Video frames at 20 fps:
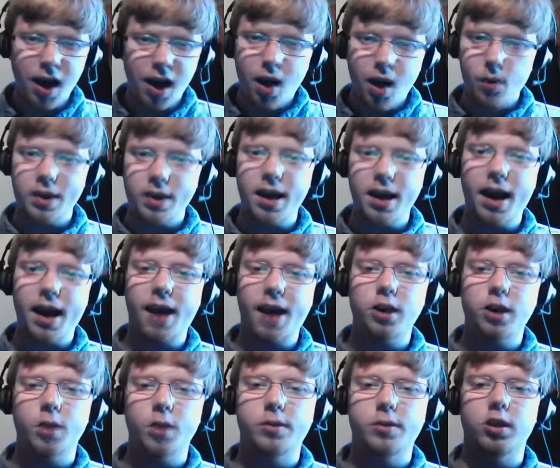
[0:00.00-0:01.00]
We then had the
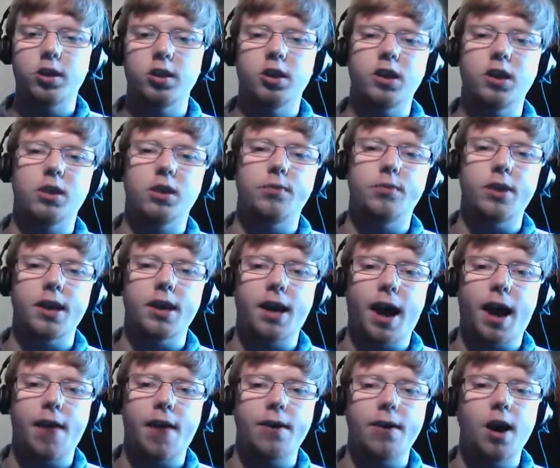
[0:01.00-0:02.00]
opportunity to bring in
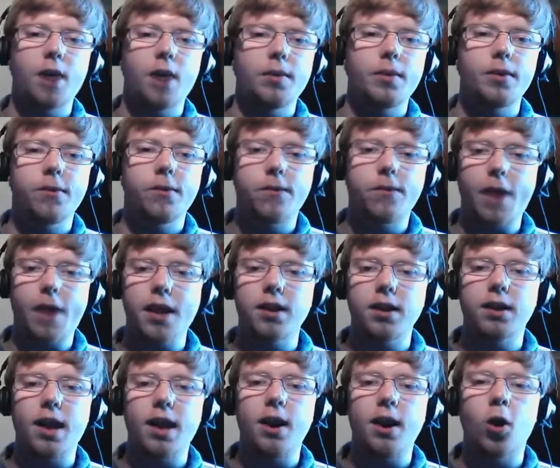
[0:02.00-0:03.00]
Hariyama. Feint
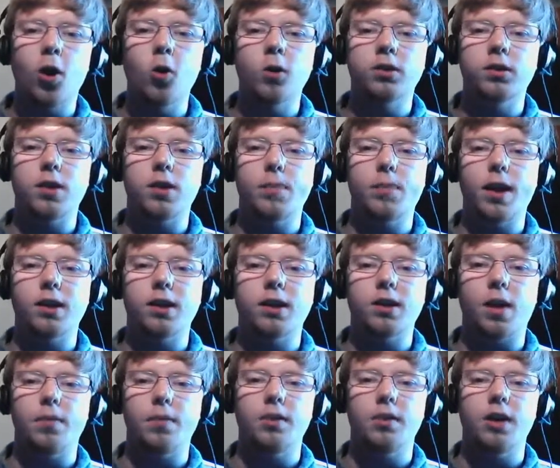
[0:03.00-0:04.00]
then also picked
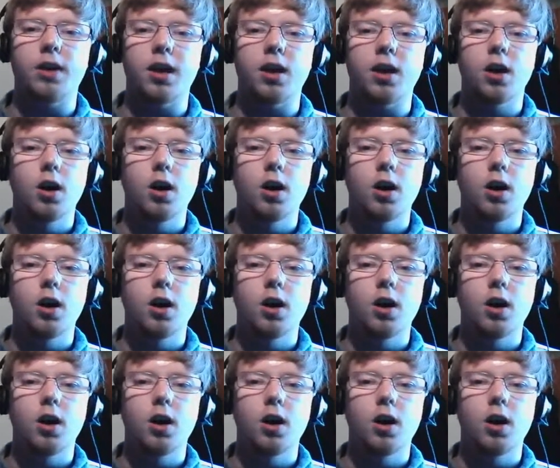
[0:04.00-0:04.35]
up the